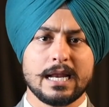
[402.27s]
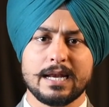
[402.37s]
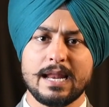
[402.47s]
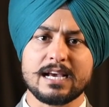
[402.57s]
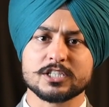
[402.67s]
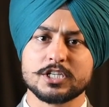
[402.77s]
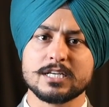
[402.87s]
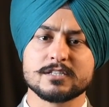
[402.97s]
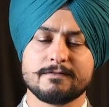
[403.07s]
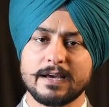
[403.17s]
Next
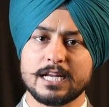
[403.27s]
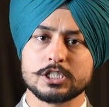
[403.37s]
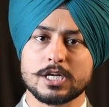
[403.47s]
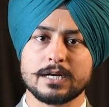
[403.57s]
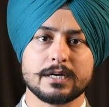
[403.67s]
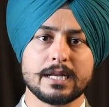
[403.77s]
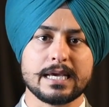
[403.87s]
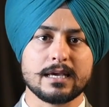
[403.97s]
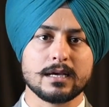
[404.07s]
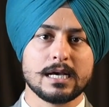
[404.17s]
year's financial
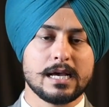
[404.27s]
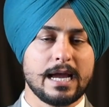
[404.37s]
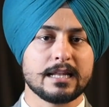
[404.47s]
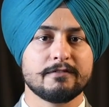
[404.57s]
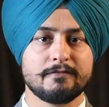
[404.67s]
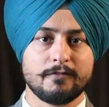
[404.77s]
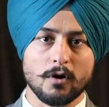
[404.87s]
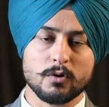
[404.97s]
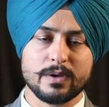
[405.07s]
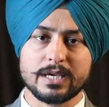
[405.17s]
undertaking and the
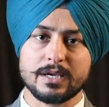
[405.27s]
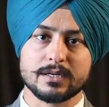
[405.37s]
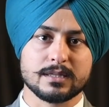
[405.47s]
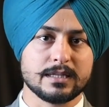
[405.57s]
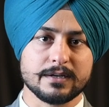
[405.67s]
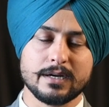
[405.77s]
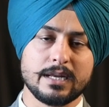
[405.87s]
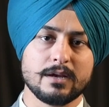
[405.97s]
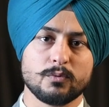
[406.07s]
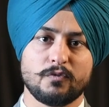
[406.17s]
following year, the third
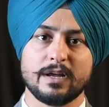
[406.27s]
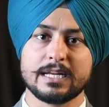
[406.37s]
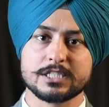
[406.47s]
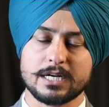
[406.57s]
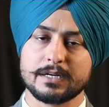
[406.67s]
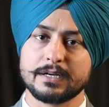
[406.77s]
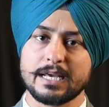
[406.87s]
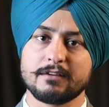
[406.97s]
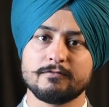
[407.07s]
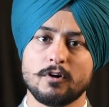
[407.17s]
year financial
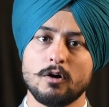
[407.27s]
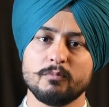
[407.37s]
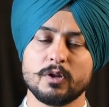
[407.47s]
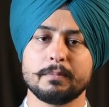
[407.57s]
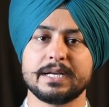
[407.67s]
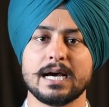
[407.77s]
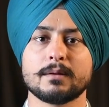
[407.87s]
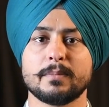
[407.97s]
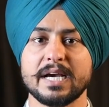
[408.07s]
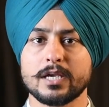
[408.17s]
undertaking form will be
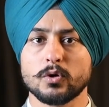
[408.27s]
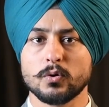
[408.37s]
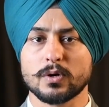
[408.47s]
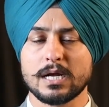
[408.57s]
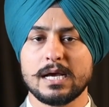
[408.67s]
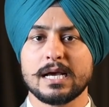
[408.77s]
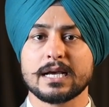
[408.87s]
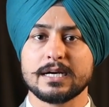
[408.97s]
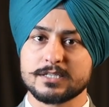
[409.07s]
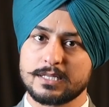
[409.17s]
done by your
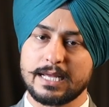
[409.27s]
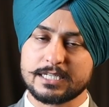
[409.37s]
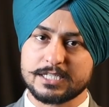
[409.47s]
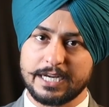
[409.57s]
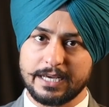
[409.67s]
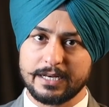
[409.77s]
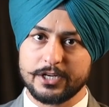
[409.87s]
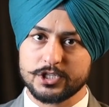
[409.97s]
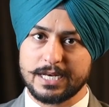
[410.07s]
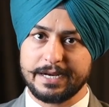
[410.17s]
cousin that's sitting in
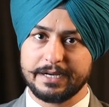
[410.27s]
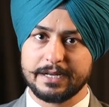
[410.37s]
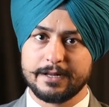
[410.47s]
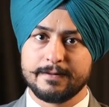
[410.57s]
New Zealand.